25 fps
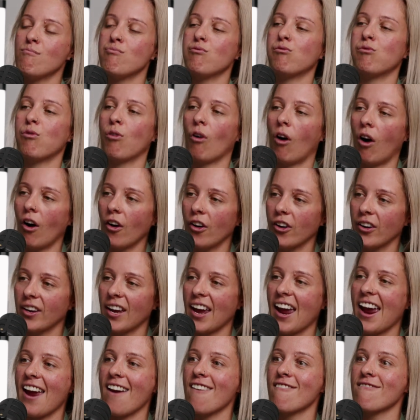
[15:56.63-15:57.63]
broke
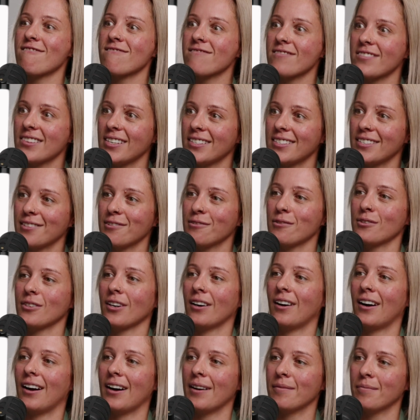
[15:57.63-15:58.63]
every single
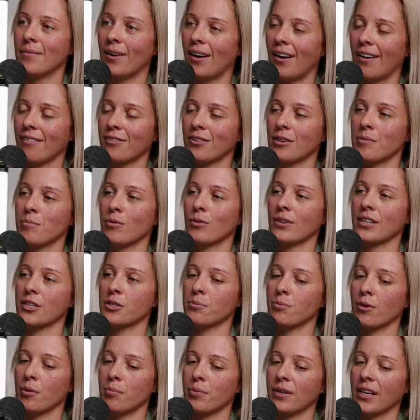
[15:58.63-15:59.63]
time after I bought each
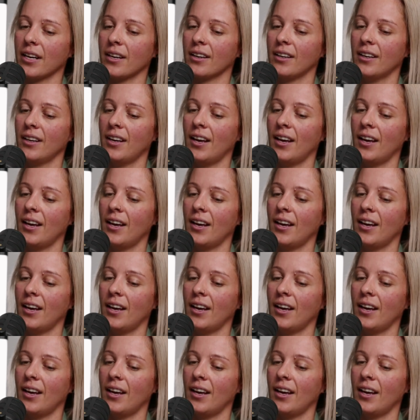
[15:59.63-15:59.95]
property.